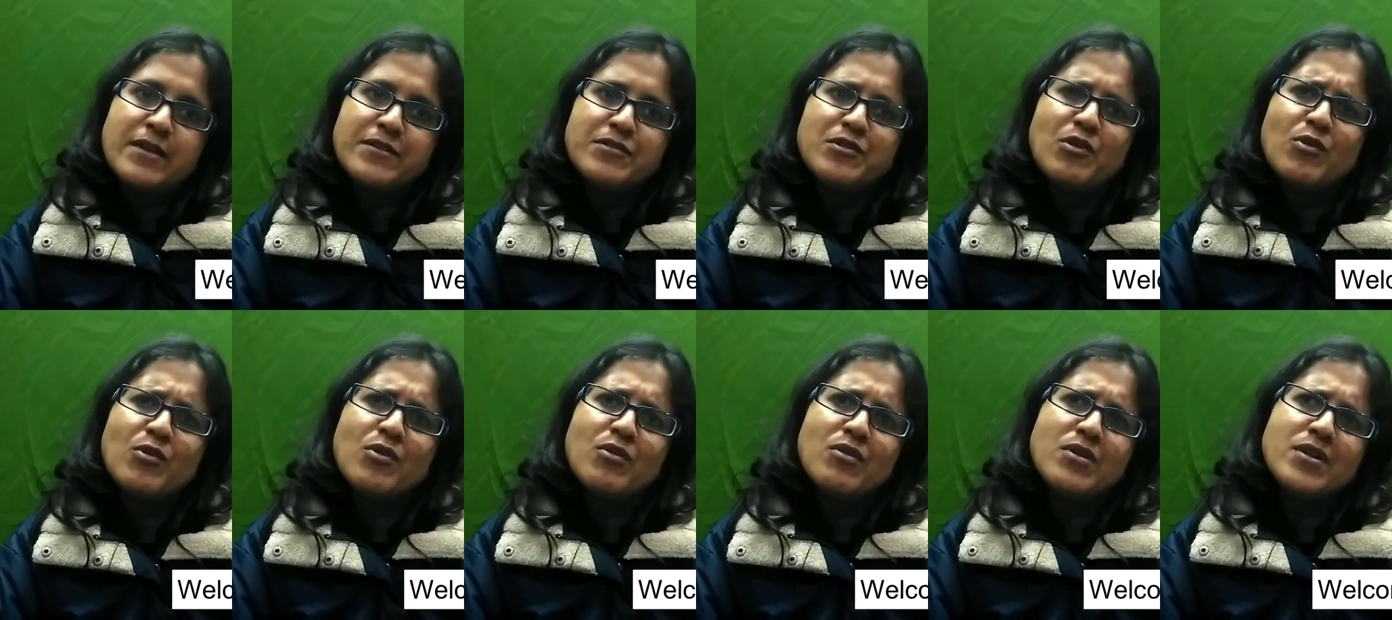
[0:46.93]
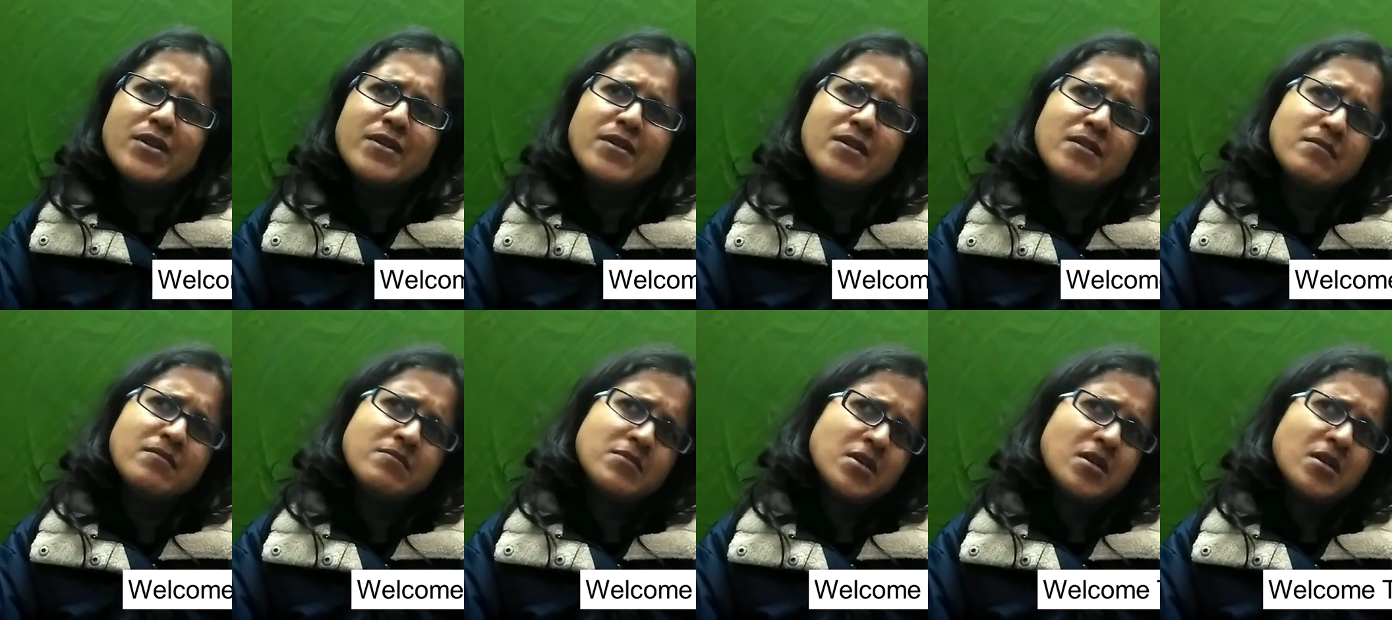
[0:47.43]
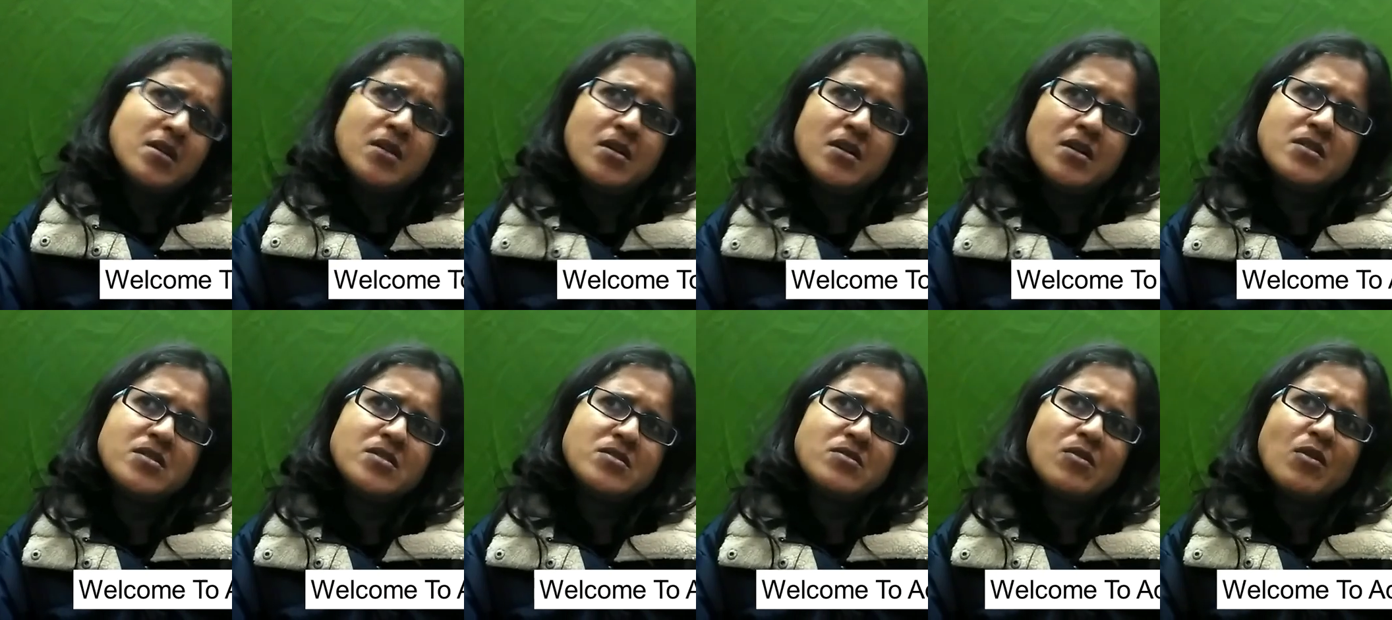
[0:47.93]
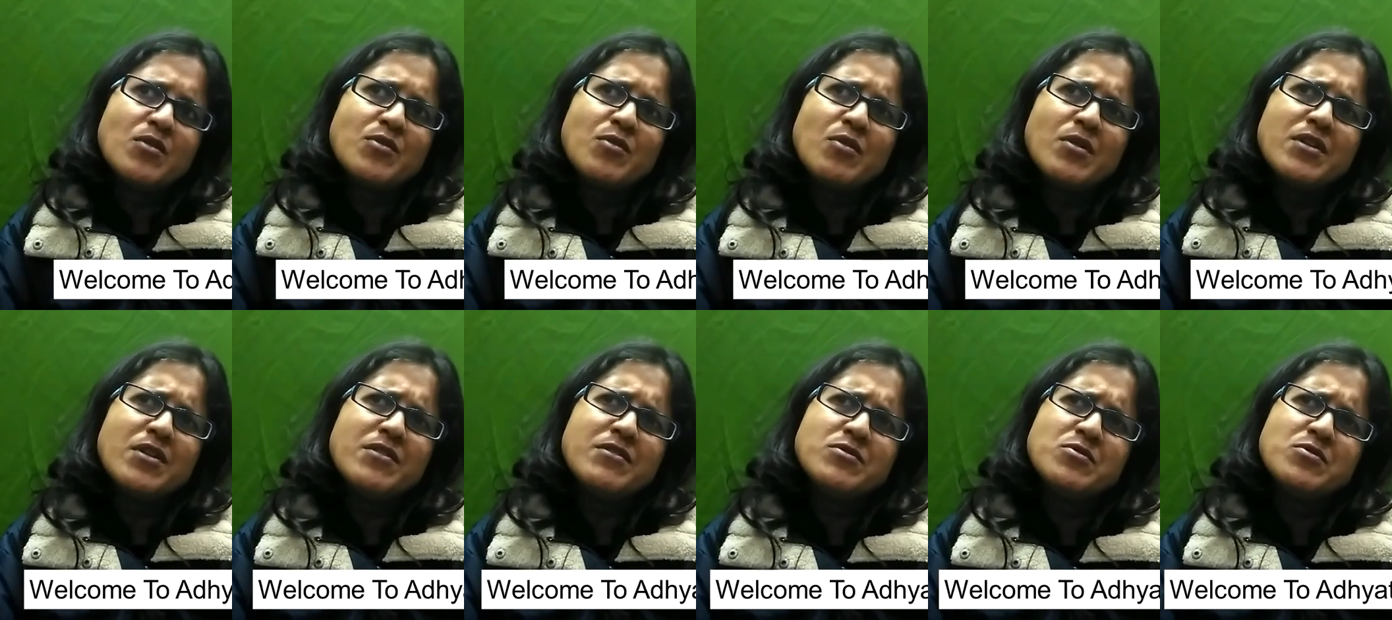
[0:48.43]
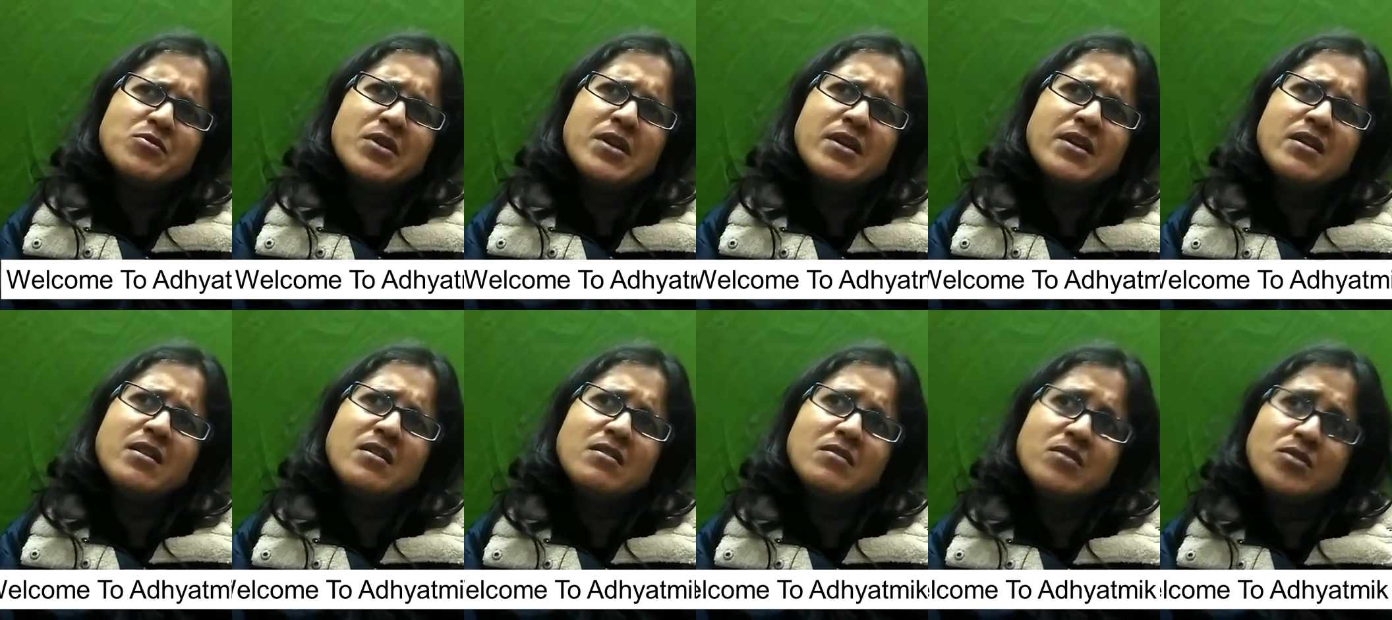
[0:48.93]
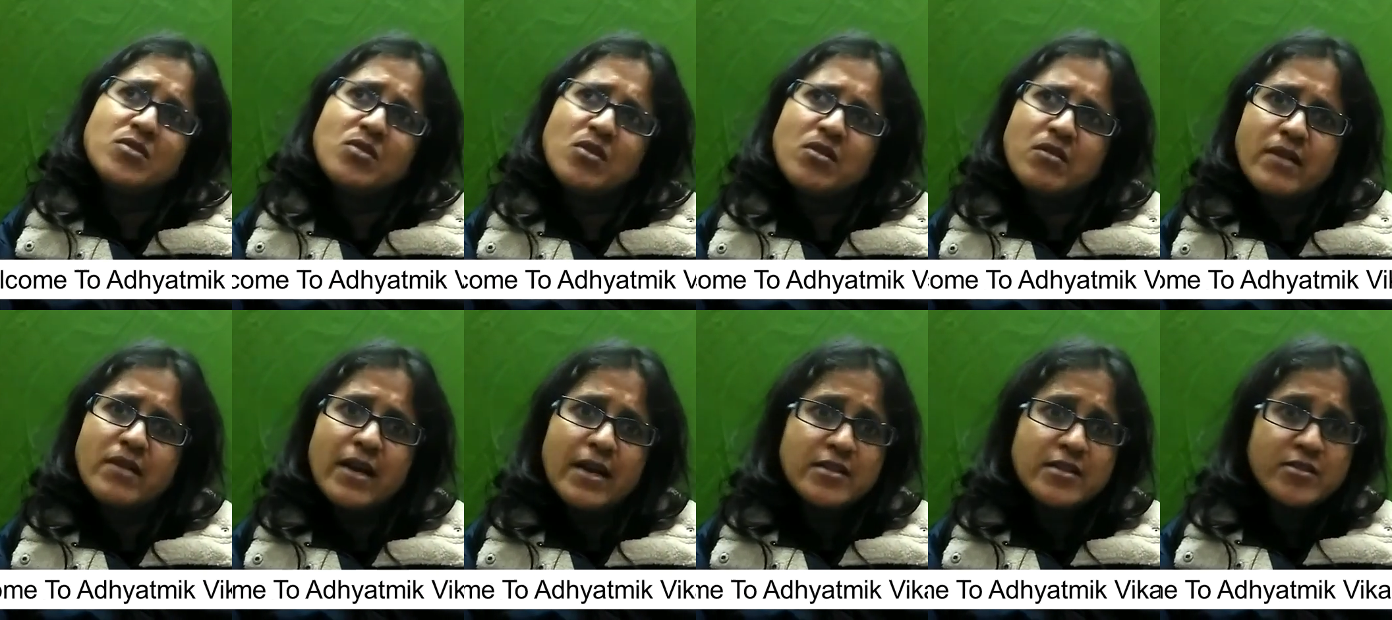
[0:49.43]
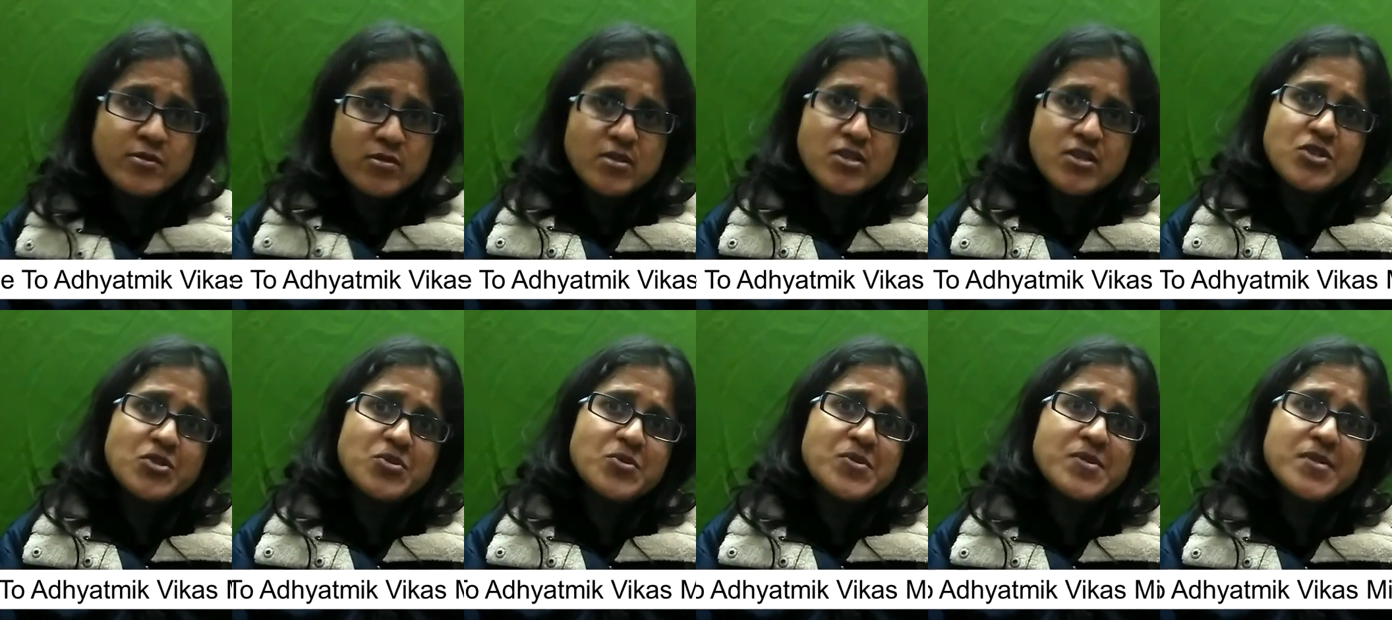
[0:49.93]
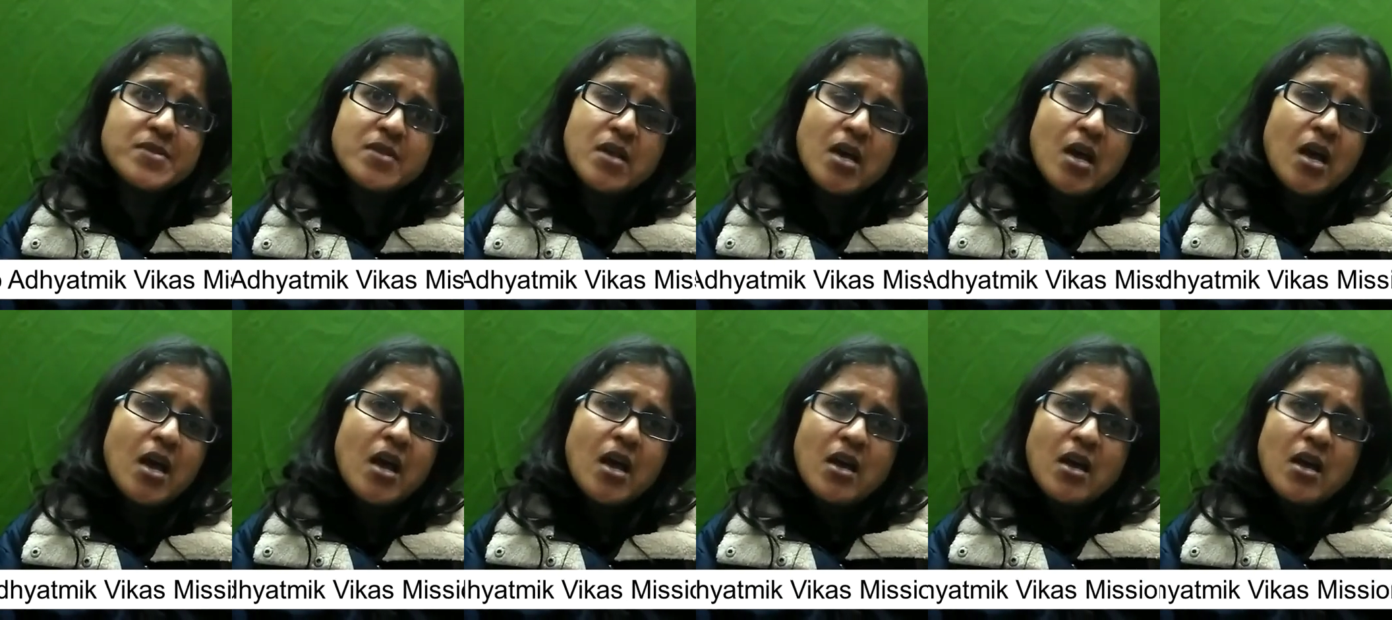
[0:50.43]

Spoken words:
And not only, it's not only to heal your health issues,